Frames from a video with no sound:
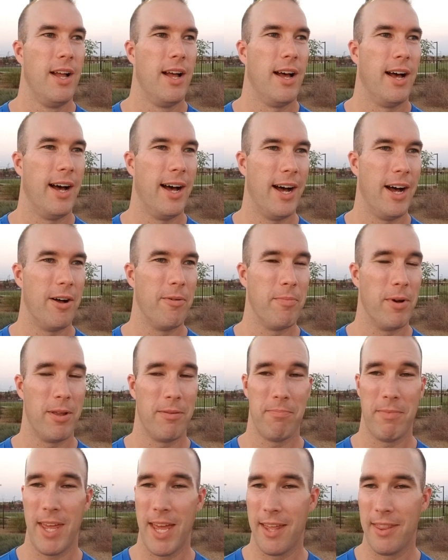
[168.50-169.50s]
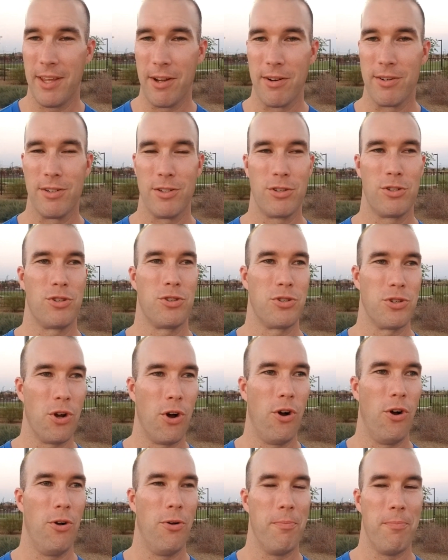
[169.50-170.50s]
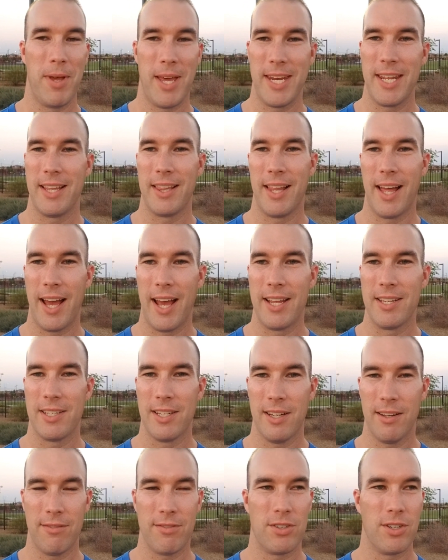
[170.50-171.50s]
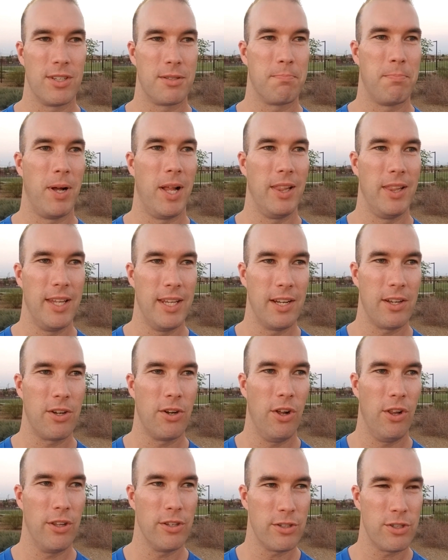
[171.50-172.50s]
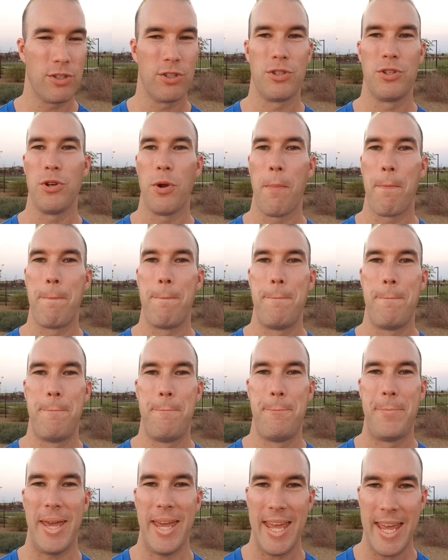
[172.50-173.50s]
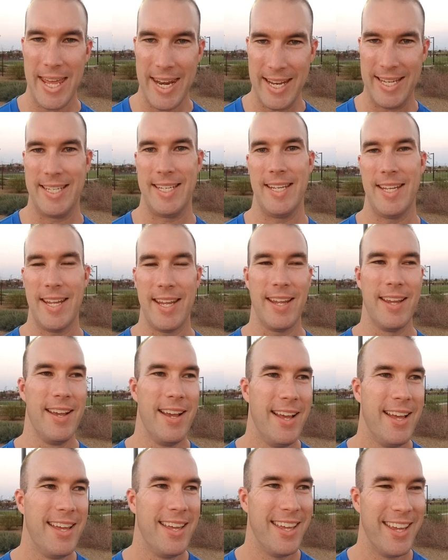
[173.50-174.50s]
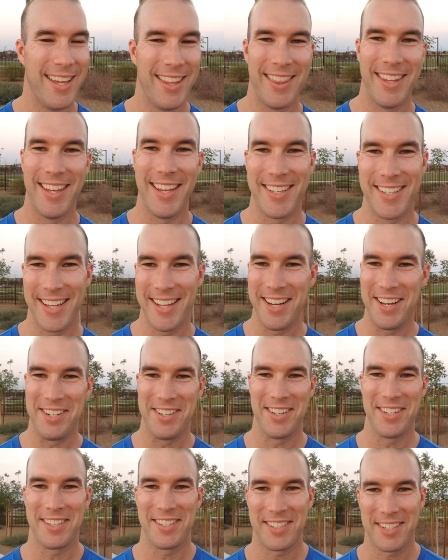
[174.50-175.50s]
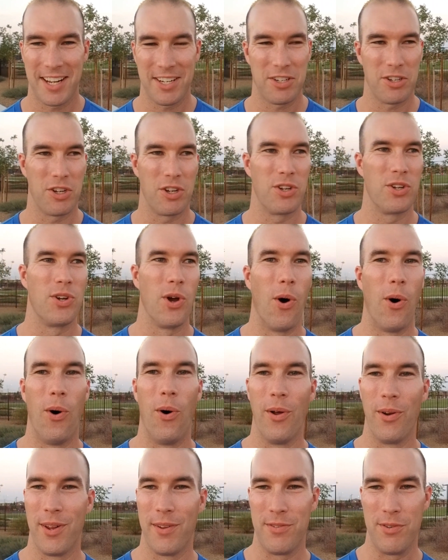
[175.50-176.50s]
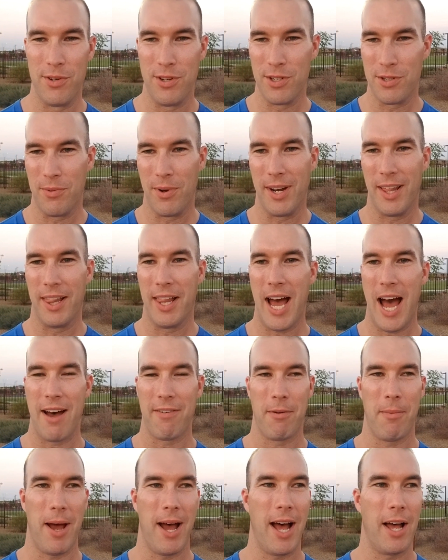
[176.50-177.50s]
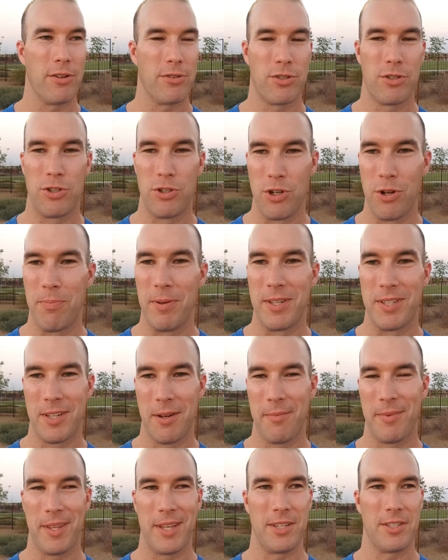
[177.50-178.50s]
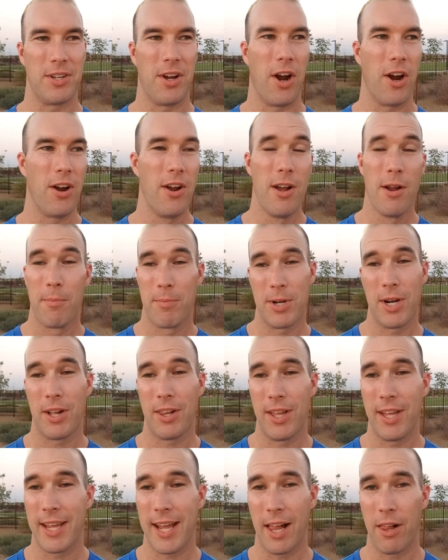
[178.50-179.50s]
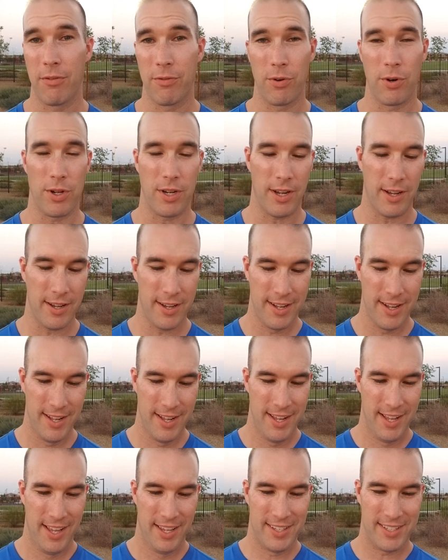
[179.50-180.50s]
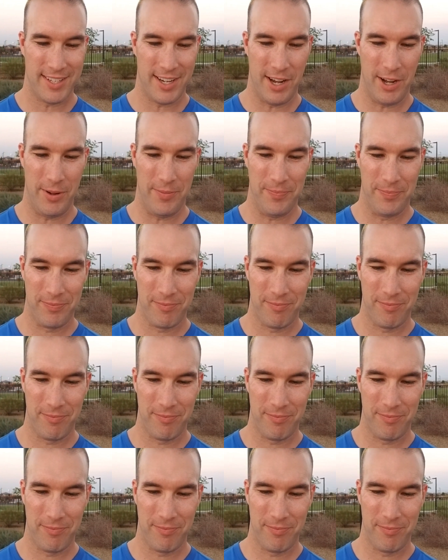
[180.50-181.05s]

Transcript: But man, there are just so many lines of just political stupidity in this. It is just such gold if you just wanna laugh about how stupid some things are, particularly in California. So